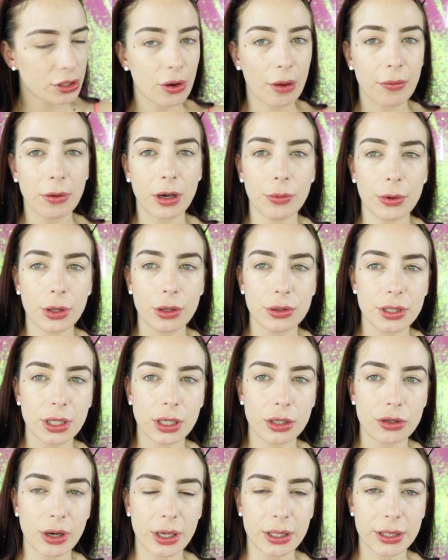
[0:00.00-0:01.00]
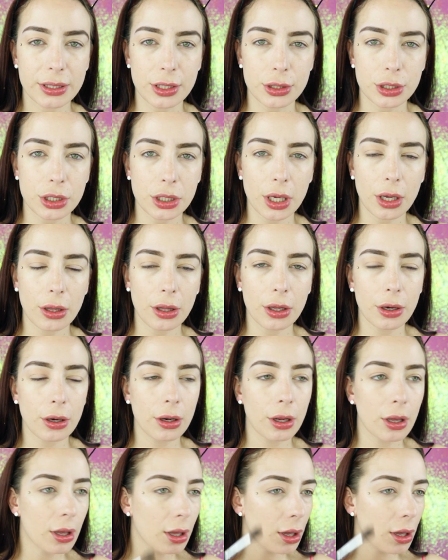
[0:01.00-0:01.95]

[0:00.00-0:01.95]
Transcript: So I'm gonna be using a transition color